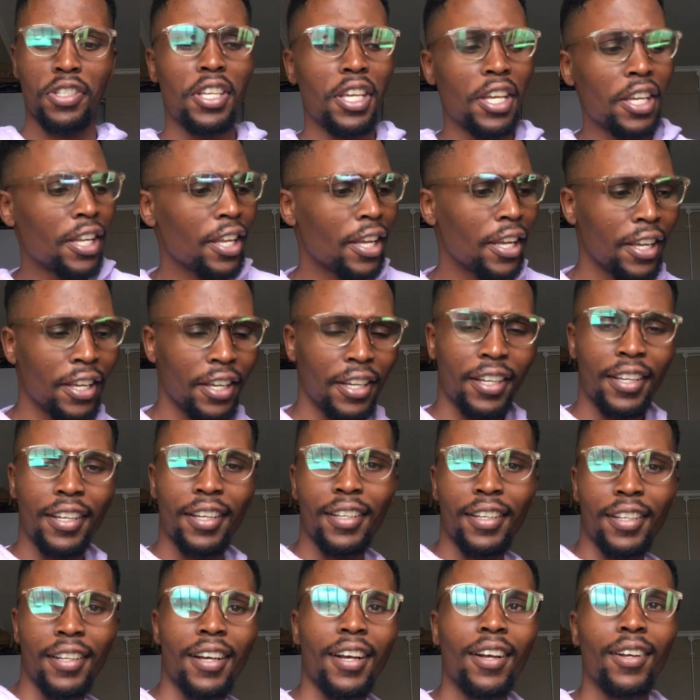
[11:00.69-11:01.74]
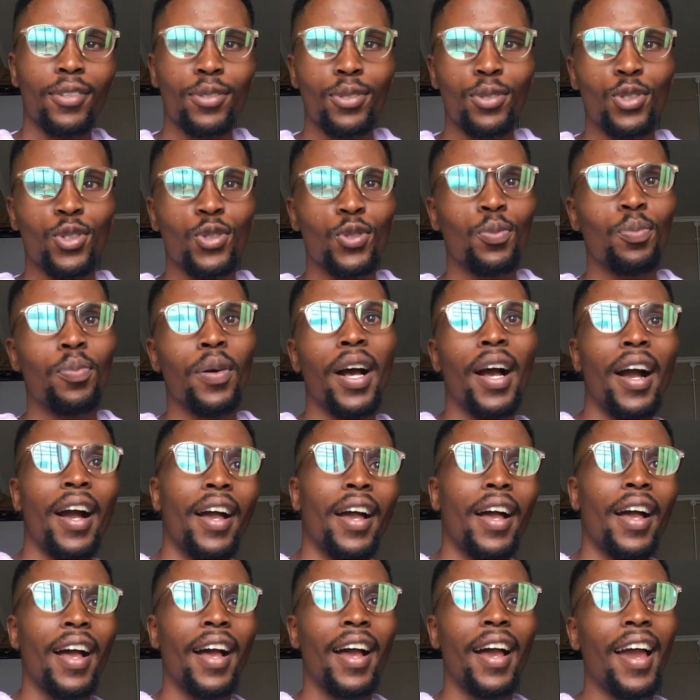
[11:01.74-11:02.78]
getting super
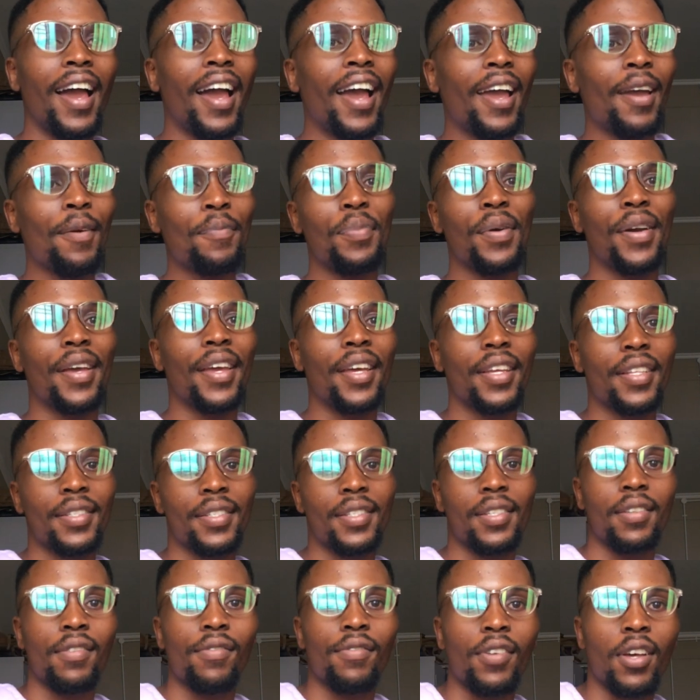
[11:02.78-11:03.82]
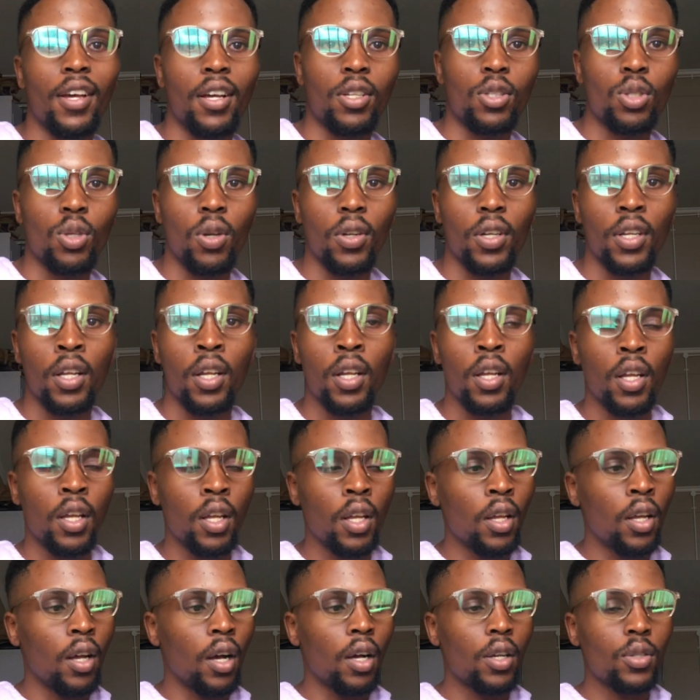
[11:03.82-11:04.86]
hyperactive, I'm told.
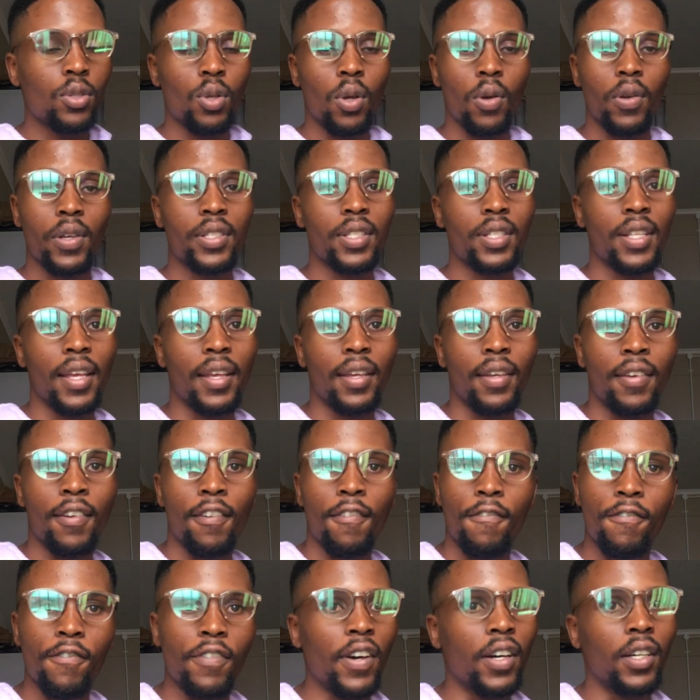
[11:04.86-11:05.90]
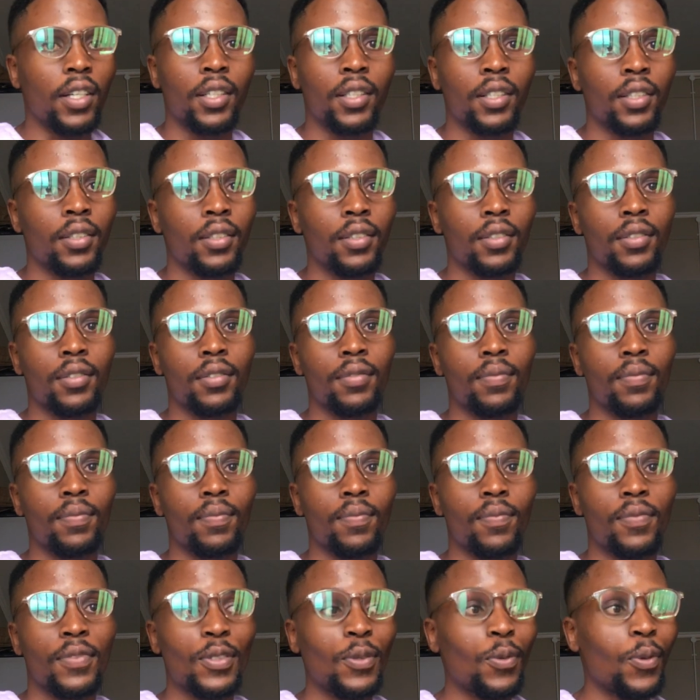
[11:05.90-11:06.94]
So I was like, fuck,
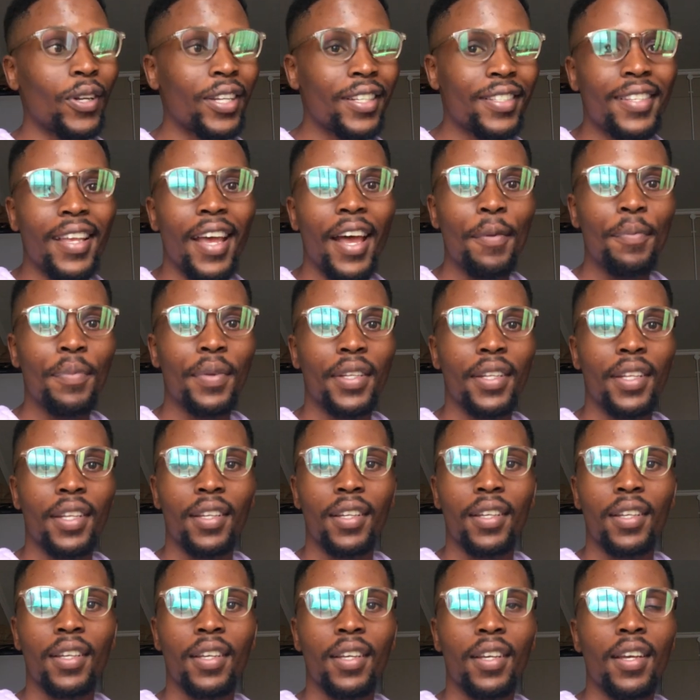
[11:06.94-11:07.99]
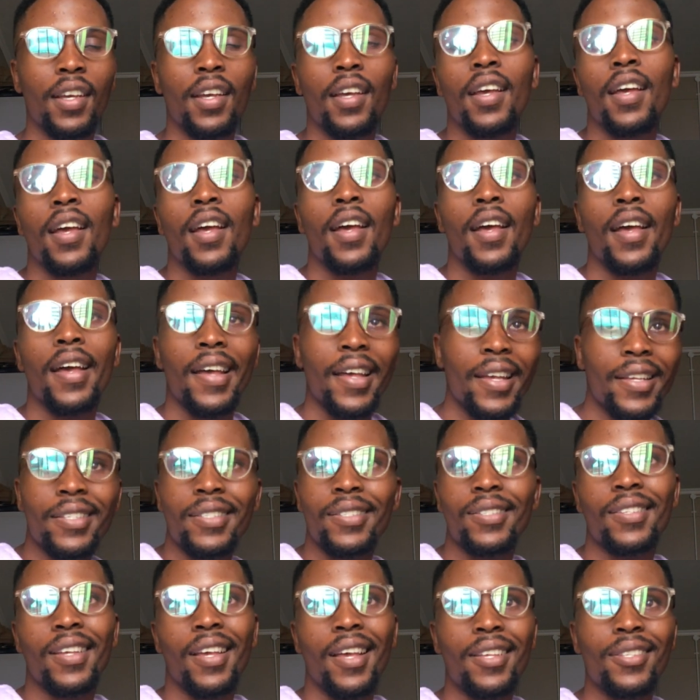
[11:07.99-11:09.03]
what is happening?
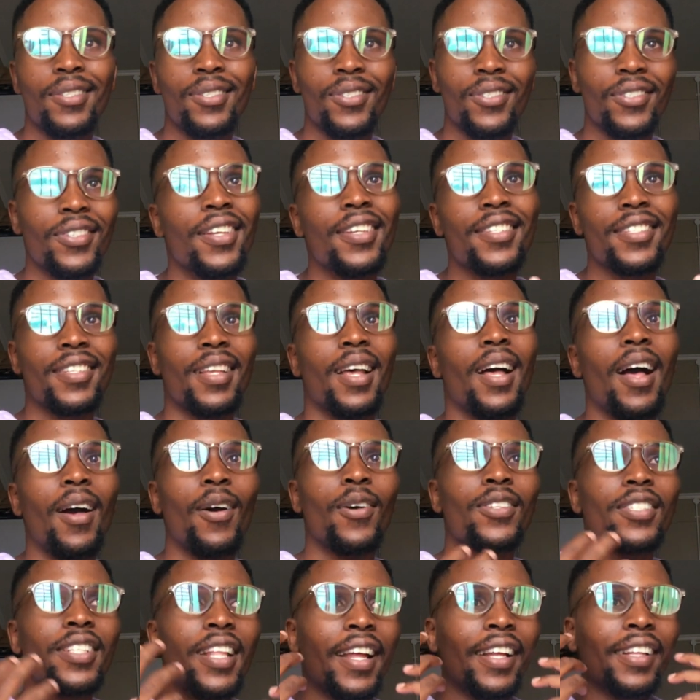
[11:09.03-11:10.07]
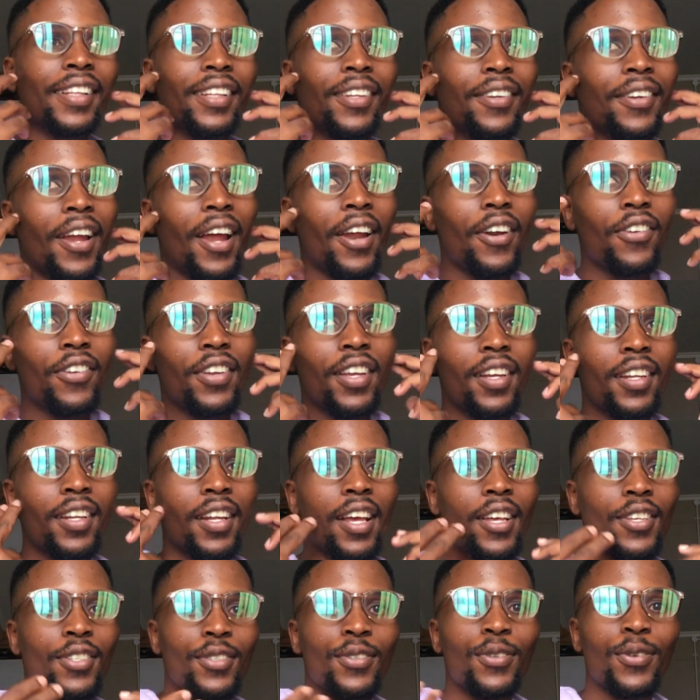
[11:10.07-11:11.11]
As soon as I was like, I
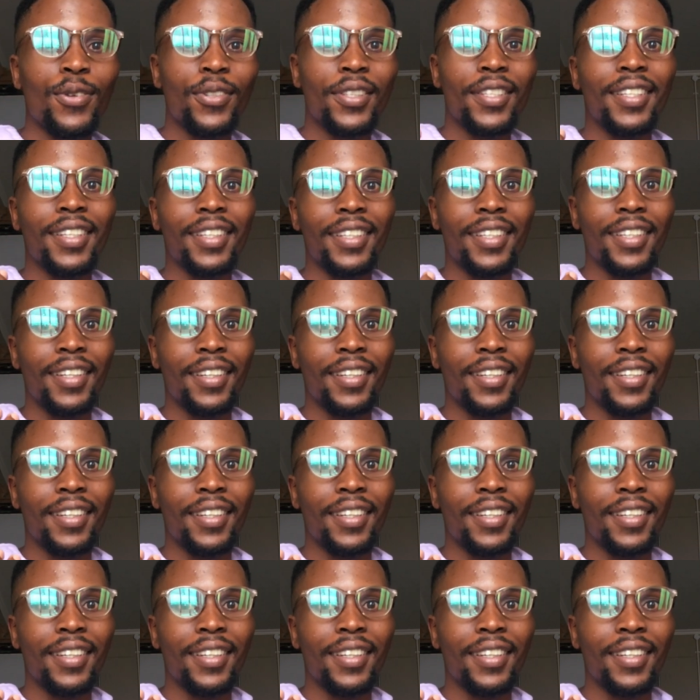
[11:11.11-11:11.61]
realized, Uguti,